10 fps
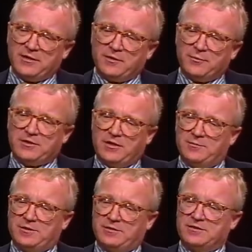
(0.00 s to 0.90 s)
We talk
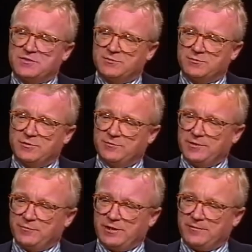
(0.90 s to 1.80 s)
about the consumer
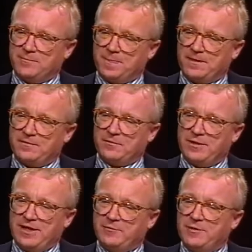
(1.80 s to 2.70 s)
movement, where you
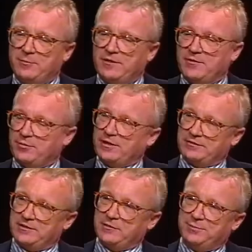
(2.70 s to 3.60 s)
have to be aware of the
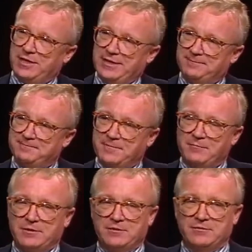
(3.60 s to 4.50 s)
product that you buy
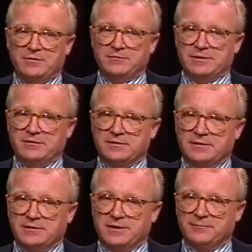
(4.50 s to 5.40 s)
when you go
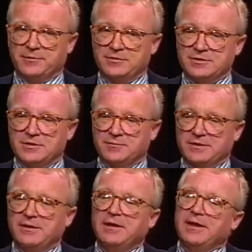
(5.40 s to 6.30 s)
and purchase
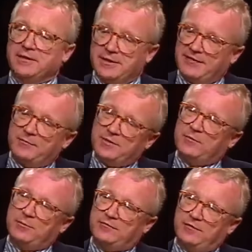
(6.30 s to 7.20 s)
something. You have to be
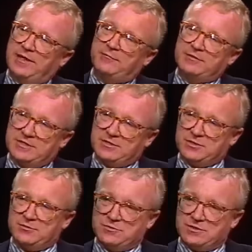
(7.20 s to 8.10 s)
aware of the language that's
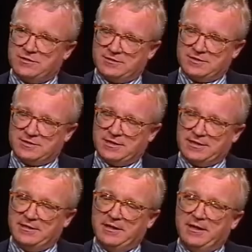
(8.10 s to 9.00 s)
used in our
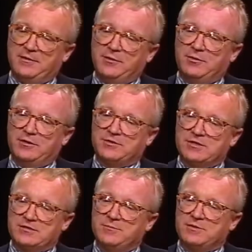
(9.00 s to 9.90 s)
society. You are
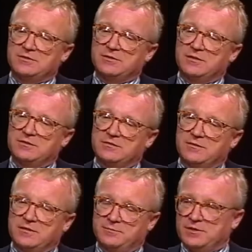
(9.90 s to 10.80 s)
just
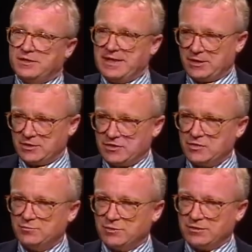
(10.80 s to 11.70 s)
as much a
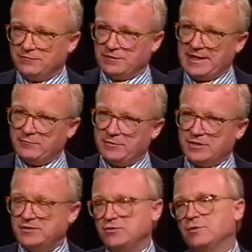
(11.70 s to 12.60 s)
consumer of language
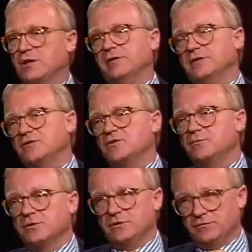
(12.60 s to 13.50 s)
as you are a
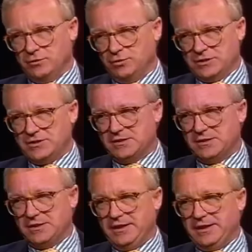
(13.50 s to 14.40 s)
consumer of goods.
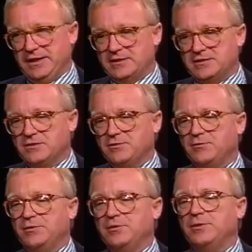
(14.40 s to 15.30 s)
And
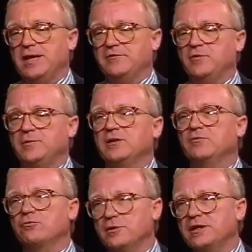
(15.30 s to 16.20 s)
so you have to be a
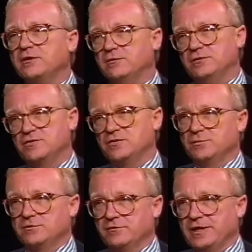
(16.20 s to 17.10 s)
critical
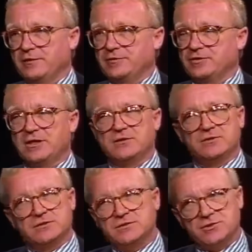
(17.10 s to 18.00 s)
consumer of language,
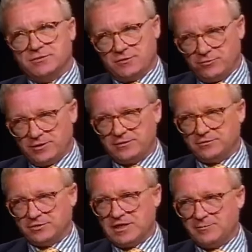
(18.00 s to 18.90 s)
just as you're a
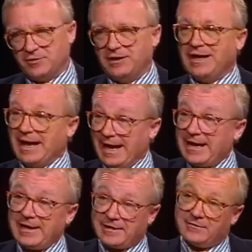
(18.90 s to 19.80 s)
critical shopper.
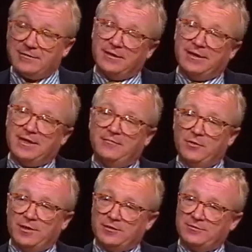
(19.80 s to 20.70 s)
And if
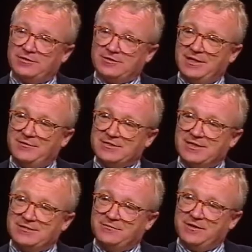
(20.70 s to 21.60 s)
you run across language
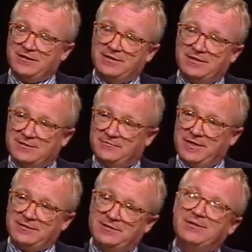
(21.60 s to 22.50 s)
that's
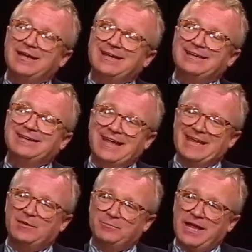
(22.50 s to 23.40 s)
defective,
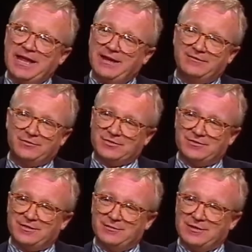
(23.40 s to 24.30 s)
take it back, just
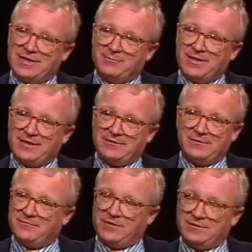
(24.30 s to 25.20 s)
like you take back the
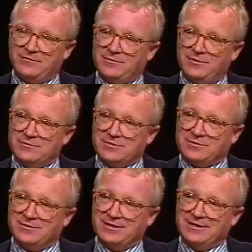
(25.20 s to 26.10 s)
defective
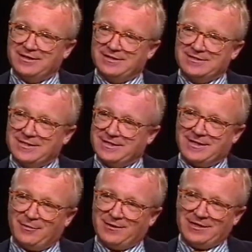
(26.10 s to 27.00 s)
toaster, and say,
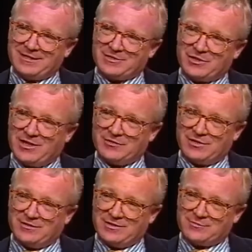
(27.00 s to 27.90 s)
"I want an exchange
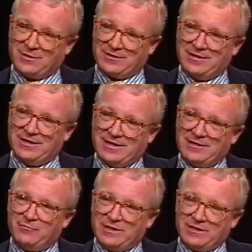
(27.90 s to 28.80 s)
on this one.
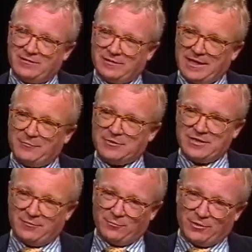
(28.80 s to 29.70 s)
Give me language
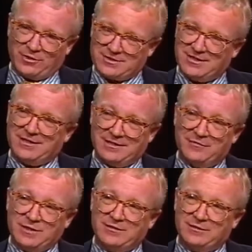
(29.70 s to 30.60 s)
that works.
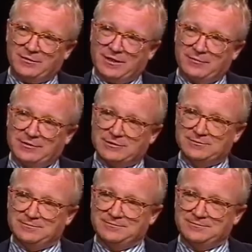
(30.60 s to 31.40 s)
Give me clear language."